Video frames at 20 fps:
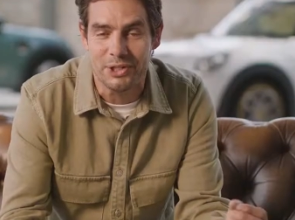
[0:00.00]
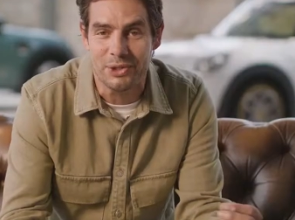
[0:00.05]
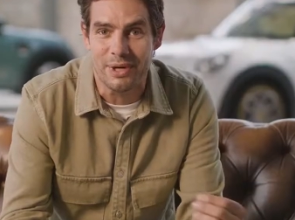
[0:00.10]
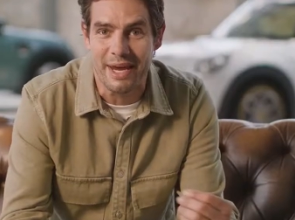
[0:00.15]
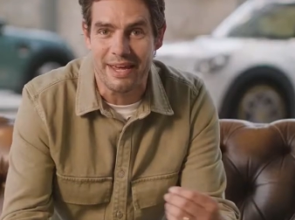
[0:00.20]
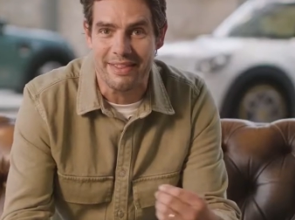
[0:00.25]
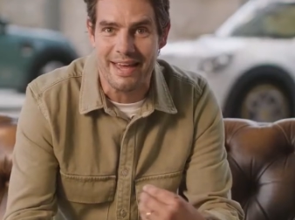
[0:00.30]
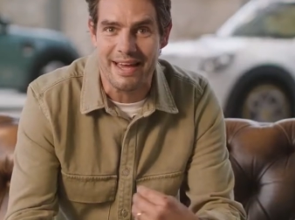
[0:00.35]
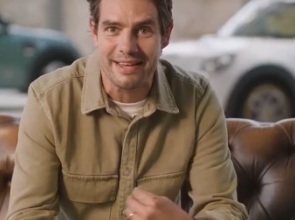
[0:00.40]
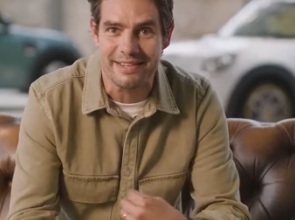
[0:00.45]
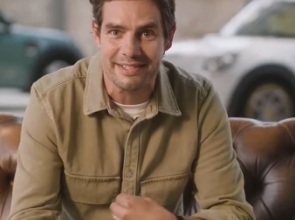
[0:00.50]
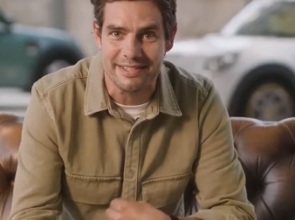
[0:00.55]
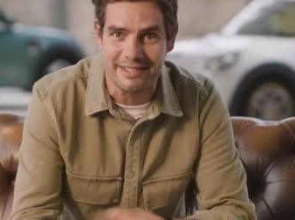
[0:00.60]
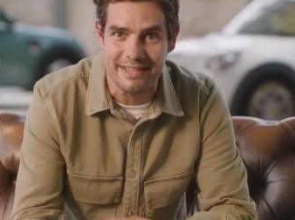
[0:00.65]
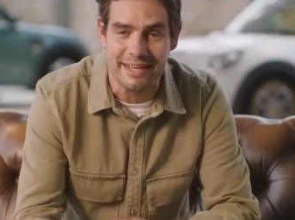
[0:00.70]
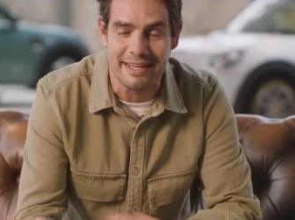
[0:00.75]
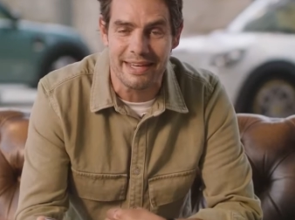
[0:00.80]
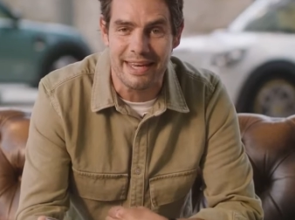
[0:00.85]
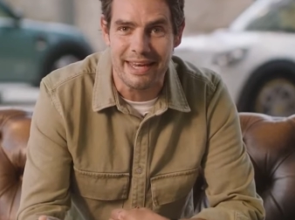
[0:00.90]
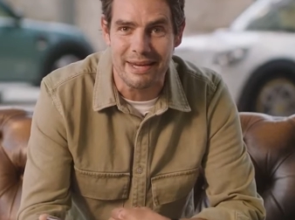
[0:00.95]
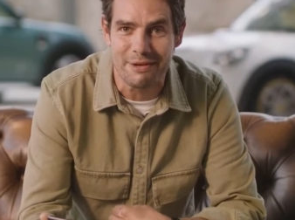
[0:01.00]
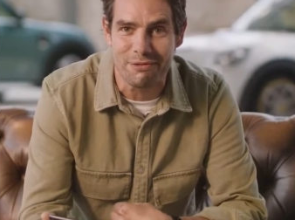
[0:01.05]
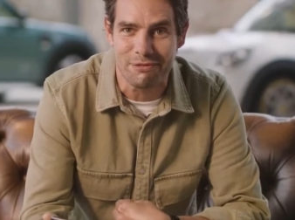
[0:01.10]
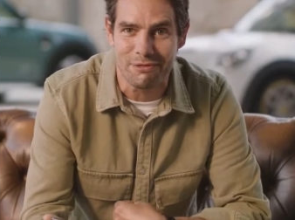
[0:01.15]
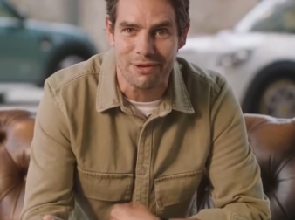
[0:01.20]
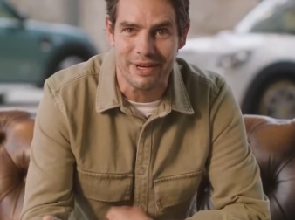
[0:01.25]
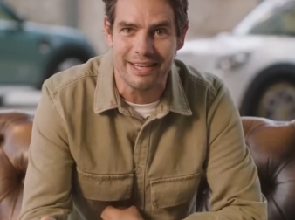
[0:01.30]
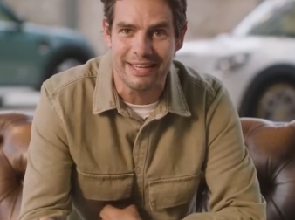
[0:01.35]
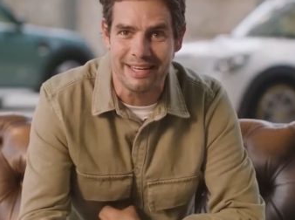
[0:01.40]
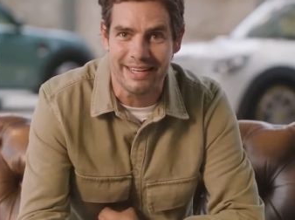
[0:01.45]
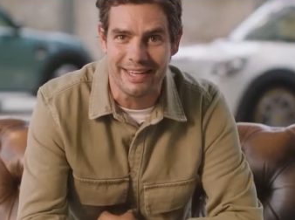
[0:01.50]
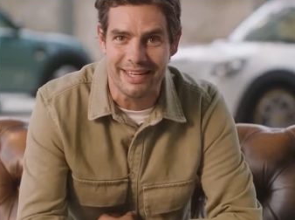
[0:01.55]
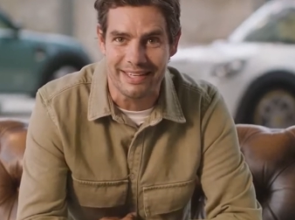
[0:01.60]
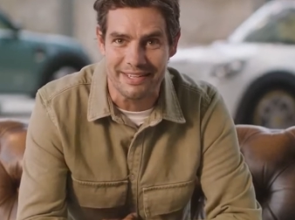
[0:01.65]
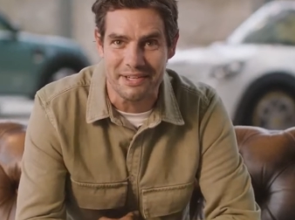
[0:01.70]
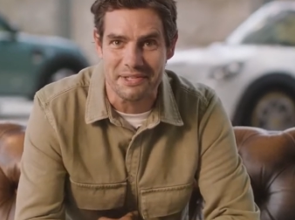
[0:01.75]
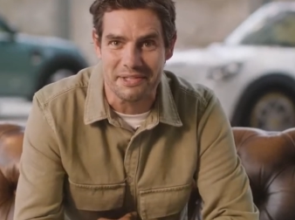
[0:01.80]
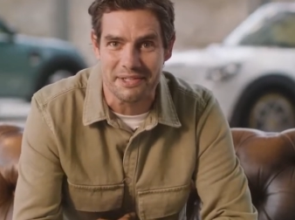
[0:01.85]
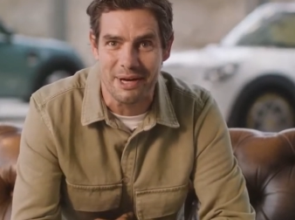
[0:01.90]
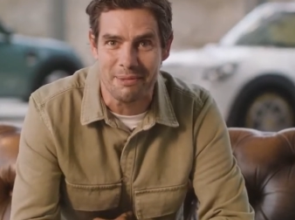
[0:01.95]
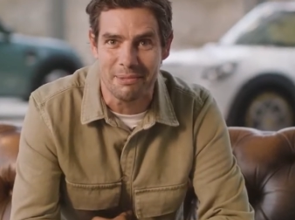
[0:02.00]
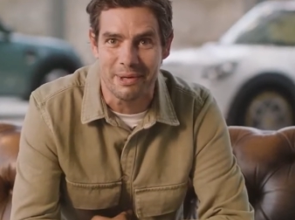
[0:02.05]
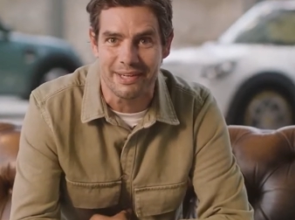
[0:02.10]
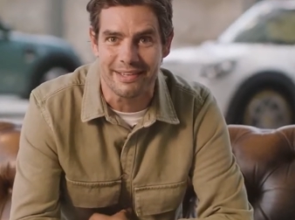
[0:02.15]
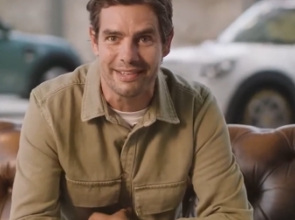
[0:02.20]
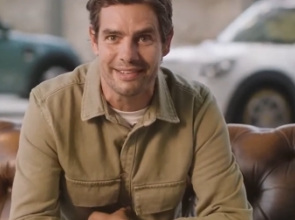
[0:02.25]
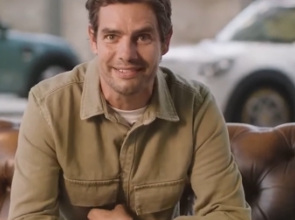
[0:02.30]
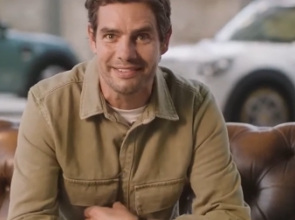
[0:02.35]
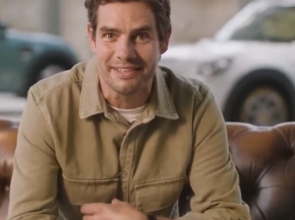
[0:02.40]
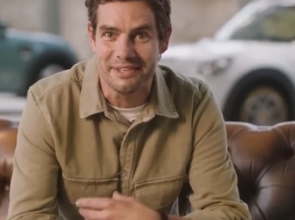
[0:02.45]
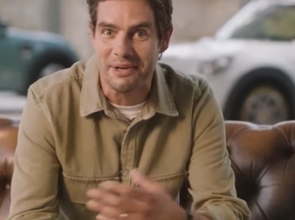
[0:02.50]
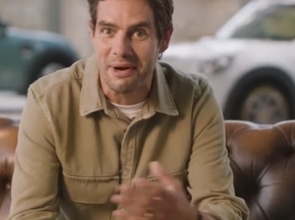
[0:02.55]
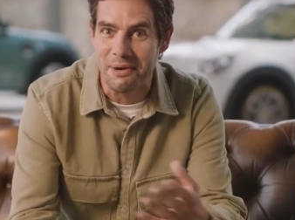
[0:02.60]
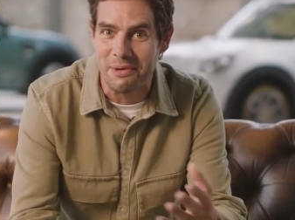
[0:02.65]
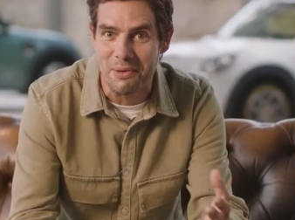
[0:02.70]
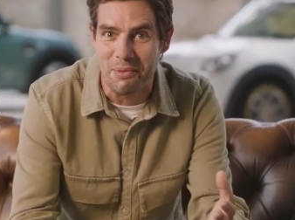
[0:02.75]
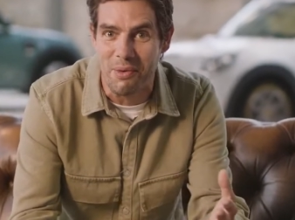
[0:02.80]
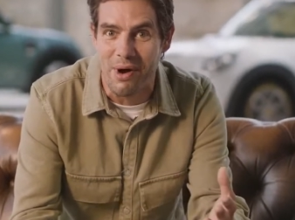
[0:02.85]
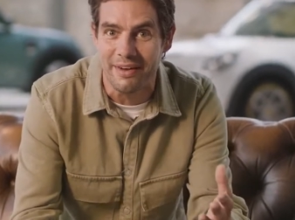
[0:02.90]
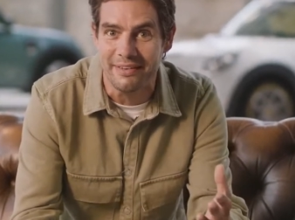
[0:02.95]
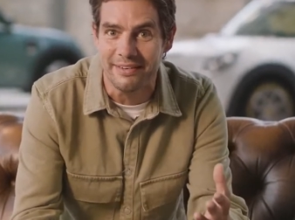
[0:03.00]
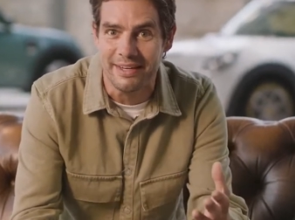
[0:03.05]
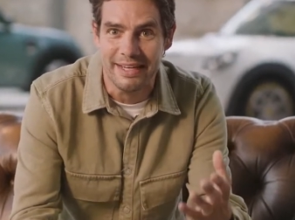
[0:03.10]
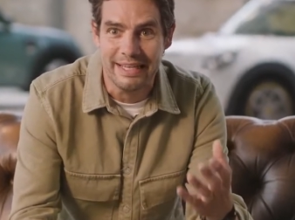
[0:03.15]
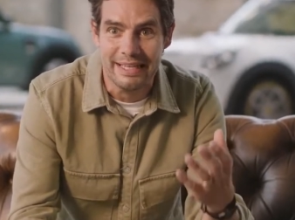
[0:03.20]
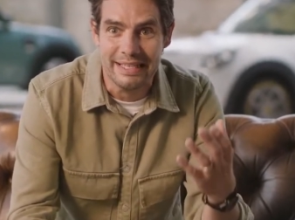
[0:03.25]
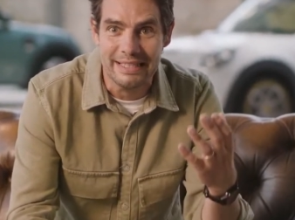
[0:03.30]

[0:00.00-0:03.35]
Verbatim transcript: you get that sinking feeling in your stomach. You know the one.